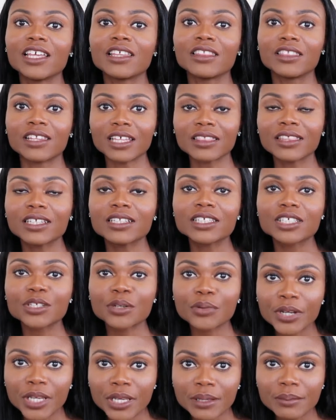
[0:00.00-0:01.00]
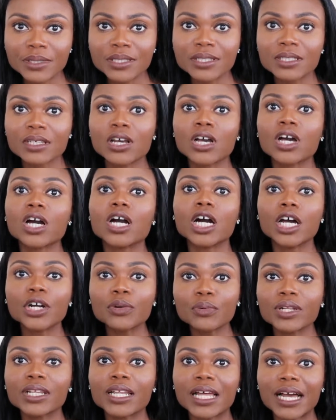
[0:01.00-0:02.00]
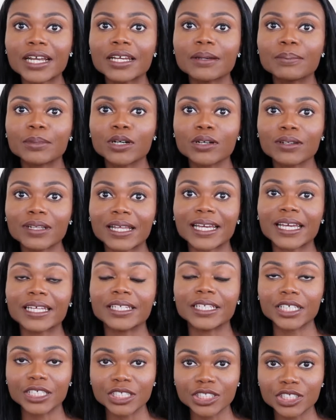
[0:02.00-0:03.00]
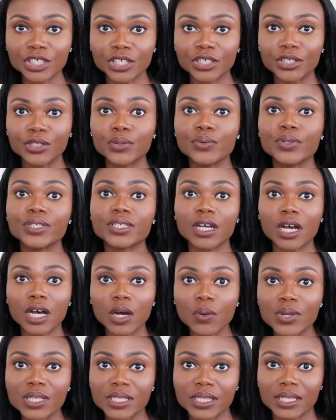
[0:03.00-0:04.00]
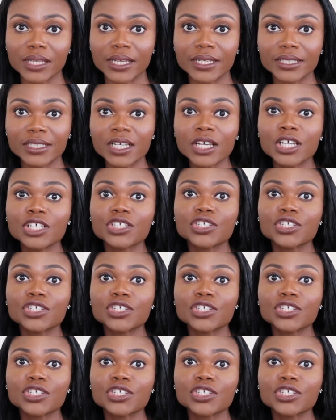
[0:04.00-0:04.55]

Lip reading: Nothing screams unreliable like an intern who is always late.